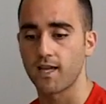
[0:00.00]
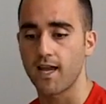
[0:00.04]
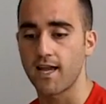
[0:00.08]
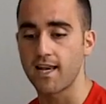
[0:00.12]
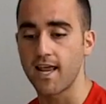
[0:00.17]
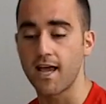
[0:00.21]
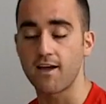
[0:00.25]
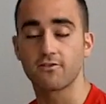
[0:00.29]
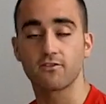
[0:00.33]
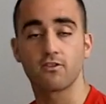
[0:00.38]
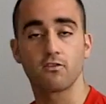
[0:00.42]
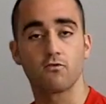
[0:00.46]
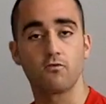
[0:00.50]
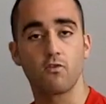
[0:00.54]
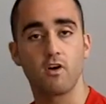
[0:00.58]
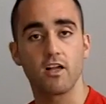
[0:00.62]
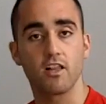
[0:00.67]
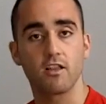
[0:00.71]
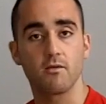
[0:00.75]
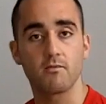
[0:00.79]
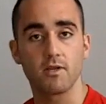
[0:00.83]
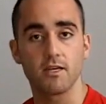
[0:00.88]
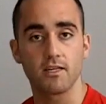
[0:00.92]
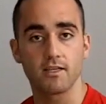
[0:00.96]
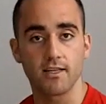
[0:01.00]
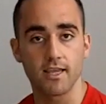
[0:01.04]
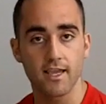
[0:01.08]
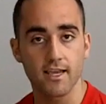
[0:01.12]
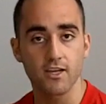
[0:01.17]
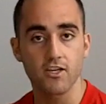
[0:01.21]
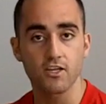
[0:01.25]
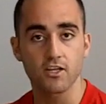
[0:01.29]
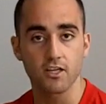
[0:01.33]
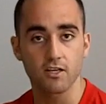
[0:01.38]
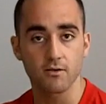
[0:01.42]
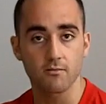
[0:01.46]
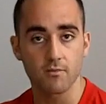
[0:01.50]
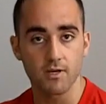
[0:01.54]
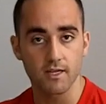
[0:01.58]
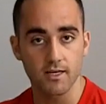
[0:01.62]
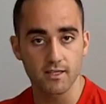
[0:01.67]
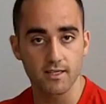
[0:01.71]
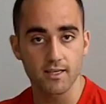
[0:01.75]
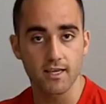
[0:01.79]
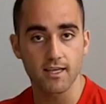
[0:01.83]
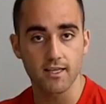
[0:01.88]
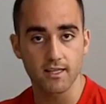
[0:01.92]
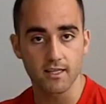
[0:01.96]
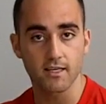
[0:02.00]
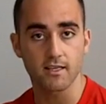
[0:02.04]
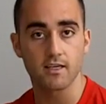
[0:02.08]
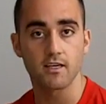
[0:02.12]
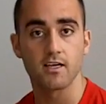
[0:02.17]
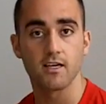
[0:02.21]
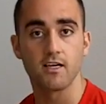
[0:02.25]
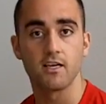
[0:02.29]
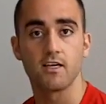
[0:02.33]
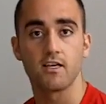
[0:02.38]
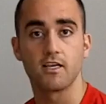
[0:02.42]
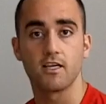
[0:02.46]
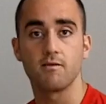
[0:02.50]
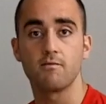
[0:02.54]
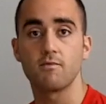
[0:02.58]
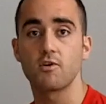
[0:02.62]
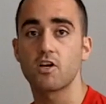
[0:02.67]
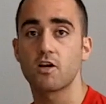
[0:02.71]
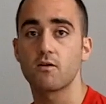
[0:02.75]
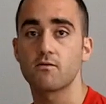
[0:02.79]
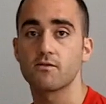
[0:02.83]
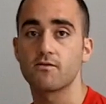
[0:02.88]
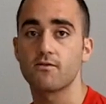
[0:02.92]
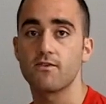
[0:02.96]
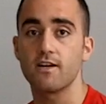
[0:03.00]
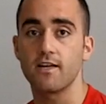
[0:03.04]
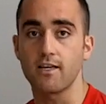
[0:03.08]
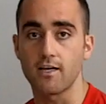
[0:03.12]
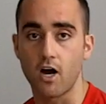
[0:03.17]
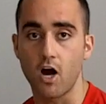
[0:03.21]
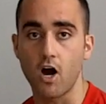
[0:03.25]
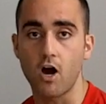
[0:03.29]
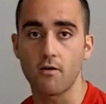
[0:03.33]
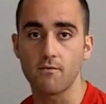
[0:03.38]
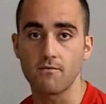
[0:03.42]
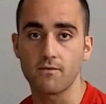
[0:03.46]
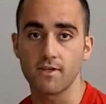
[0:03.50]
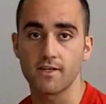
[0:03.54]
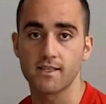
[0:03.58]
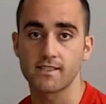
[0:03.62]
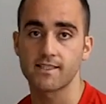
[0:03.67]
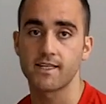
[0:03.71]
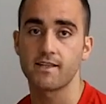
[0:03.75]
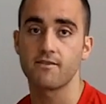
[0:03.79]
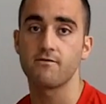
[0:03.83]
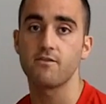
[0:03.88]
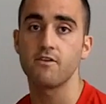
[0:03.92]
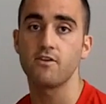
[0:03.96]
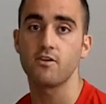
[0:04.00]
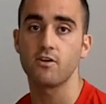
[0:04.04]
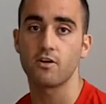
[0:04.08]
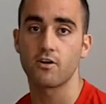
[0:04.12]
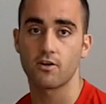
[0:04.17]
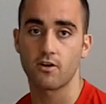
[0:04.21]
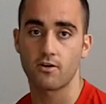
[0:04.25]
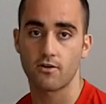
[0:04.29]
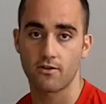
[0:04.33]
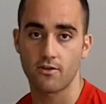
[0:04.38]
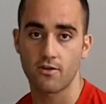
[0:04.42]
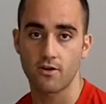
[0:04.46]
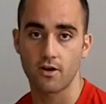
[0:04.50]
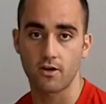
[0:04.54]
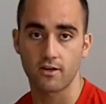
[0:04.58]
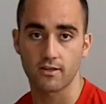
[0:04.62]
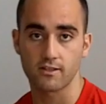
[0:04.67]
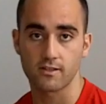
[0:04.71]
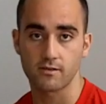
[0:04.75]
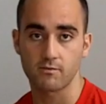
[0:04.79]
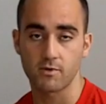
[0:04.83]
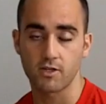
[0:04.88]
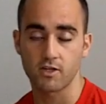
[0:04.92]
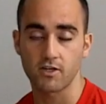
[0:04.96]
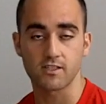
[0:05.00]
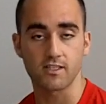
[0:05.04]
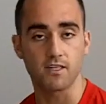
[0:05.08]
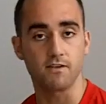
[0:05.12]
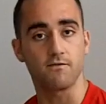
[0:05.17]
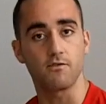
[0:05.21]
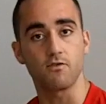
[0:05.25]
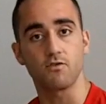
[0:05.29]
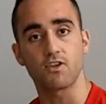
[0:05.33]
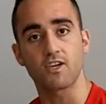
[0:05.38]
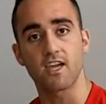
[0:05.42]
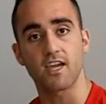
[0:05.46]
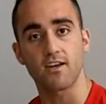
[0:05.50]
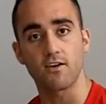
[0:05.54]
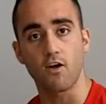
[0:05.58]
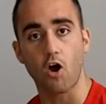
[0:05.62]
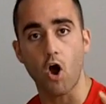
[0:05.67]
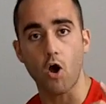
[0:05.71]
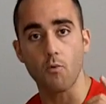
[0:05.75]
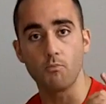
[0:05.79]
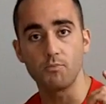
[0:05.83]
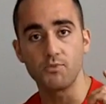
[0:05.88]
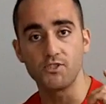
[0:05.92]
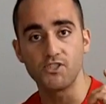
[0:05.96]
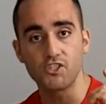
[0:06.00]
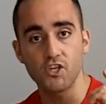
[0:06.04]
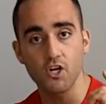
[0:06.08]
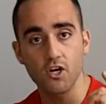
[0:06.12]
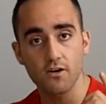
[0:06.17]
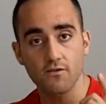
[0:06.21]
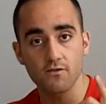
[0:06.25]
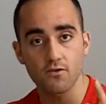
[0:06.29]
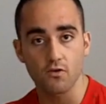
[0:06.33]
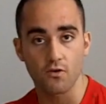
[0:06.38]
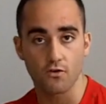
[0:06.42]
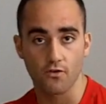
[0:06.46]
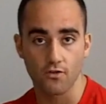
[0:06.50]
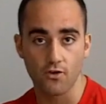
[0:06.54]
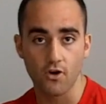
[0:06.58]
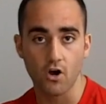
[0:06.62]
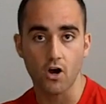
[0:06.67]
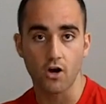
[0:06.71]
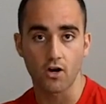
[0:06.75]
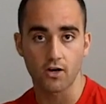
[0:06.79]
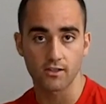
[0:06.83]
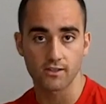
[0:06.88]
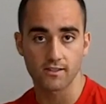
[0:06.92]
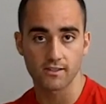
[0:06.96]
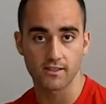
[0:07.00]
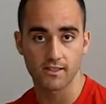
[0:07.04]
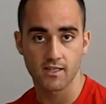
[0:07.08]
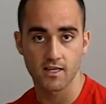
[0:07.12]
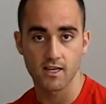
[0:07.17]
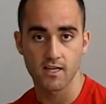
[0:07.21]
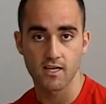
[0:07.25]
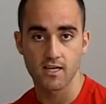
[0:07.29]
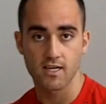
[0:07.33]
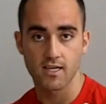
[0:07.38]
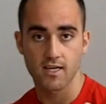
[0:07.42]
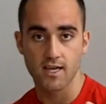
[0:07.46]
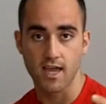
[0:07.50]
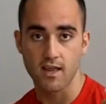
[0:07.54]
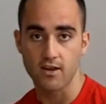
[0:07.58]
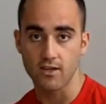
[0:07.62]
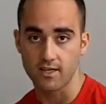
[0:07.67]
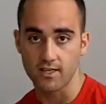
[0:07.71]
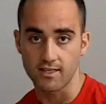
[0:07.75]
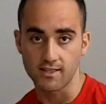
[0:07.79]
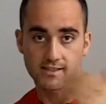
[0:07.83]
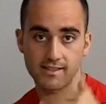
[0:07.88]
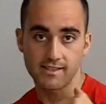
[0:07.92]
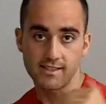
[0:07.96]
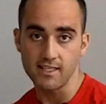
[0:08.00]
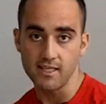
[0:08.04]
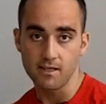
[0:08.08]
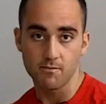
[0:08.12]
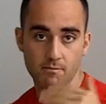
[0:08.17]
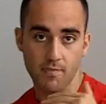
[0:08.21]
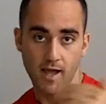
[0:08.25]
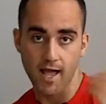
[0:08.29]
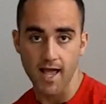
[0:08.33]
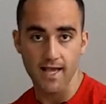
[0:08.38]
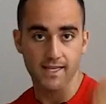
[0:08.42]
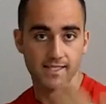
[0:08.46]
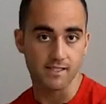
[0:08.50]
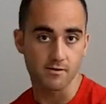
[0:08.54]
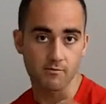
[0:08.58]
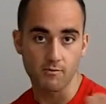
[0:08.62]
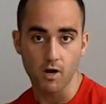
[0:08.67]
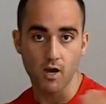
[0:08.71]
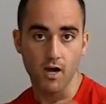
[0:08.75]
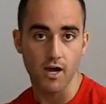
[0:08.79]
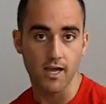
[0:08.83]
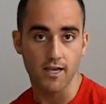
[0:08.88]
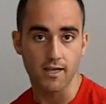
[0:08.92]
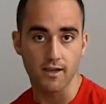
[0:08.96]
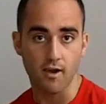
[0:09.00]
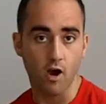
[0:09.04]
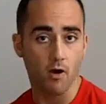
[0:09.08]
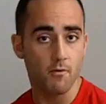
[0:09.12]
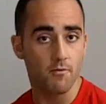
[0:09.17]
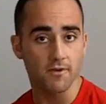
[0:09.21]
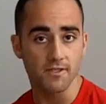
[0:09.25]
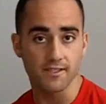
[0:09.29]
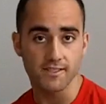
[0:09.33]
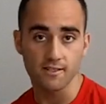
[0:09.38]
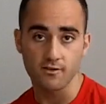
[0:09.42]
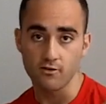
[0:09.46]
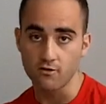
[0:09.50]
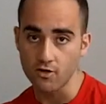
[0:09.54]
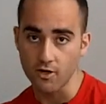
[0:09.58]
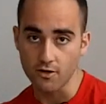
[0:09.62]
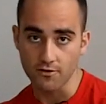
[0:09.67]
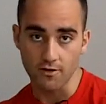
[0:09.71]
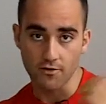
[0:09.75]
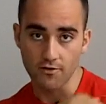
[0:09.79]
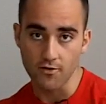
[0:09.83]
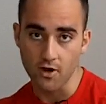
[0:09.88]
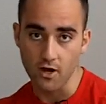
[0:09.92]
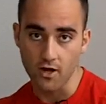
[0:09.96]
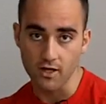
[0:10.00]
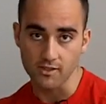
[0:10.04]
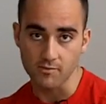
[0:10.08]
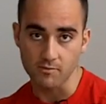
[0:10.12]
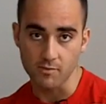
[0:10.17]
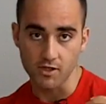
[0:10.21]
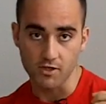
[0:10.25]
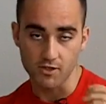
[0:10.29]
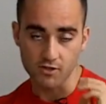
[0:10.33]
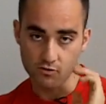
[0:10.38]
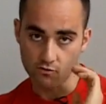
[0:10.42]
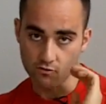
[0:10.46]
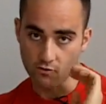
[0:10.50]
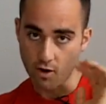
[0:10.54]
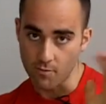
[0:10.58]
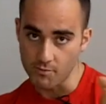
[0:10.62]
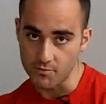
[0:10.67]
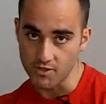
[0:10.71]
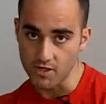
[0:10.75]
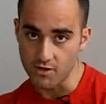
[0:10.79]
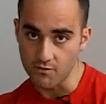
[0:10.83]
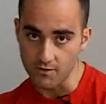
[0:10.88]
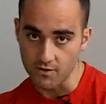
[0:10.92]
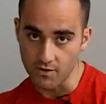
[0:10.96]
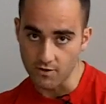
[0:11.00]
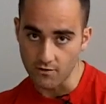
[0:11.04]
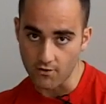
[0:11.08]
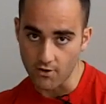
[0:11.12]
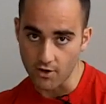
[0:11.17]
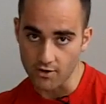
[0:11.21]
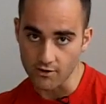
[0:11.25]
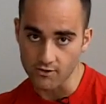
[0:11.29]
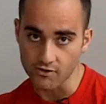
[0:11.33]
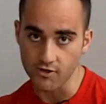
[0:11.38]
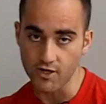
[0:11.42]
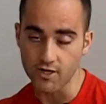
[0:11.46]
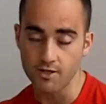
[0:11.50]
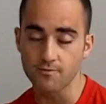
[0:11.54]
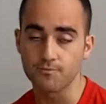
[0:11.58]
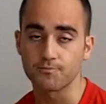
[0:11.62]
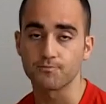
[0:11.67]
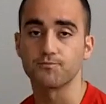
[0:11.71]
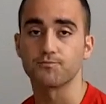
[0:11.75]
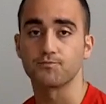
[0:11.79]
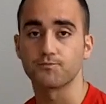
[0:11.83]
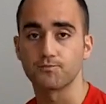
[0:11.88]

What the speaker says: And after a while of meditating, it becomes very obvious that we're not our thoughts. Because if you can observe your thoughts and you can see them passing by, obviously you're not the thoughts, because you're observing the thoughts, right?